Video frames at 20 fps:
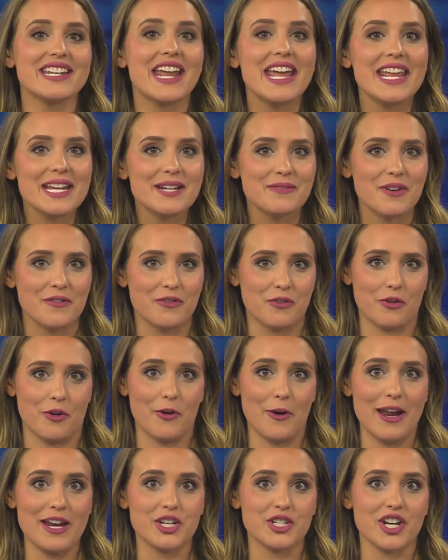A native of
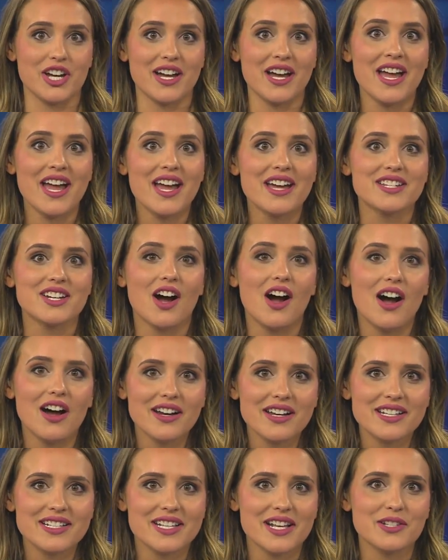Croatia,
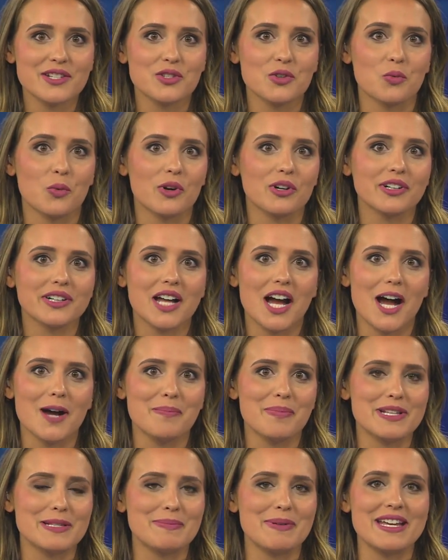Tihana says the World
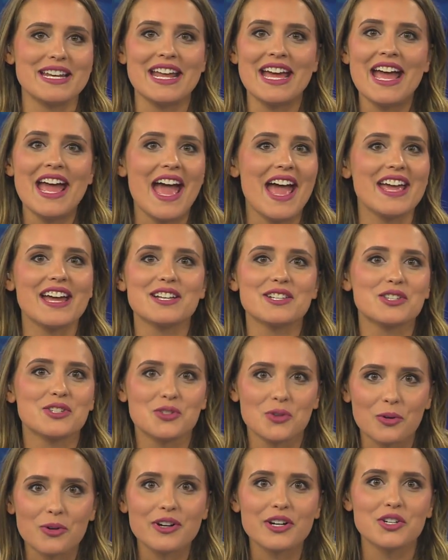Cup has been a
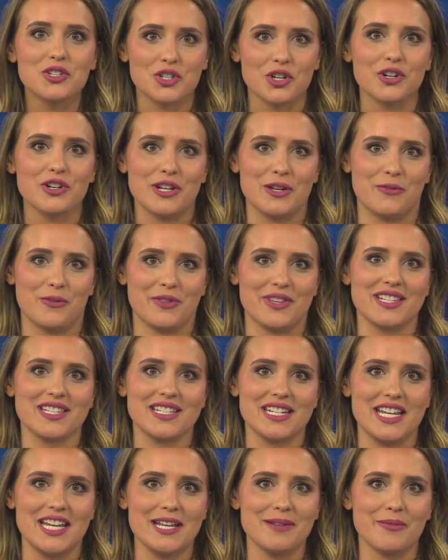historic journey for
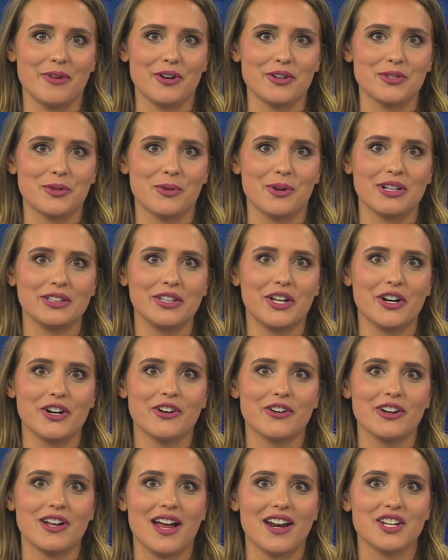this team. Our Tori
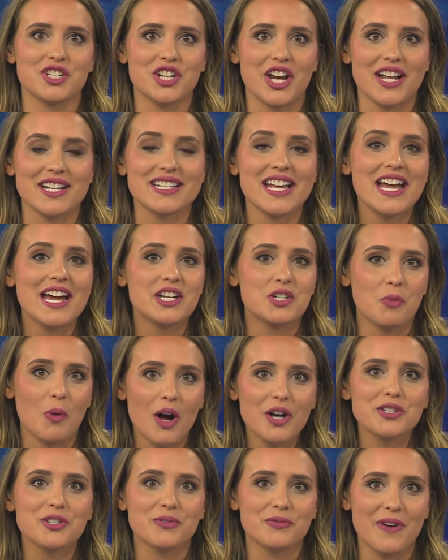Larned got a chance to
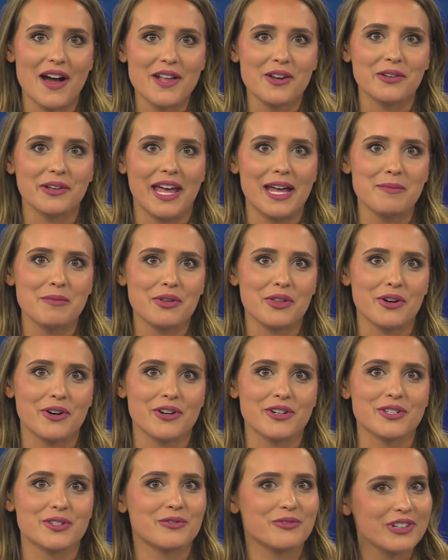watch the final game with
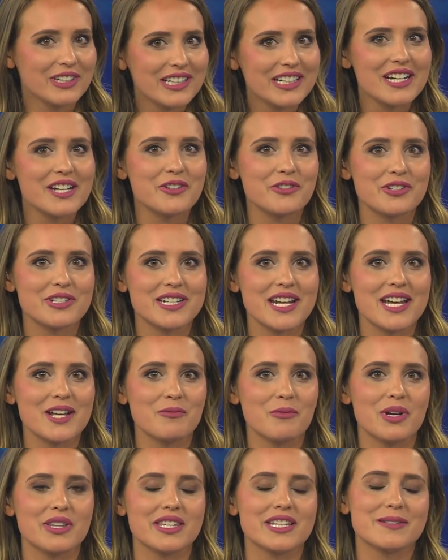her to really
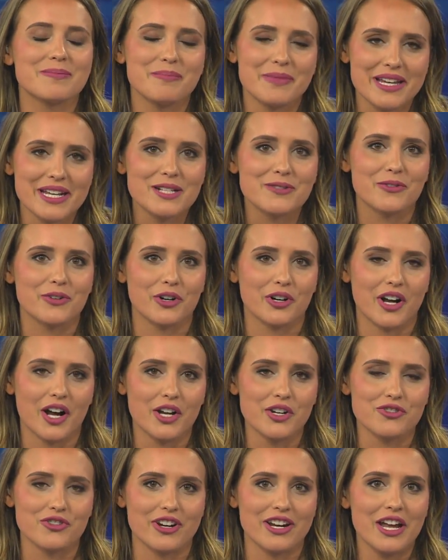understand what this means for her
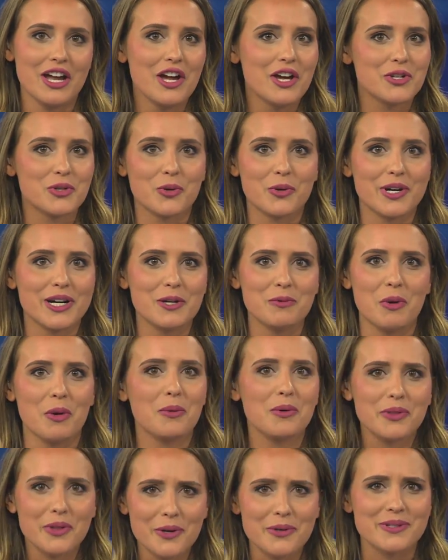country. Tori,
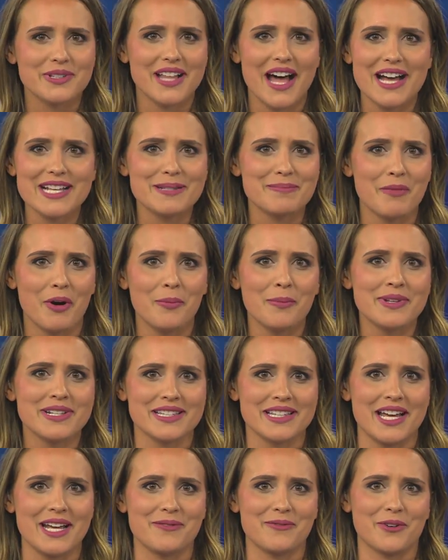what were those last
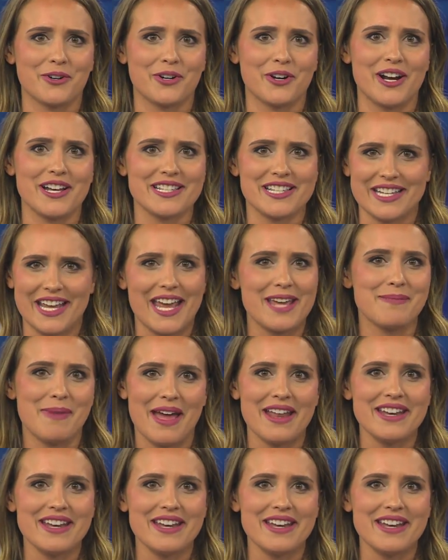moments like for her as the game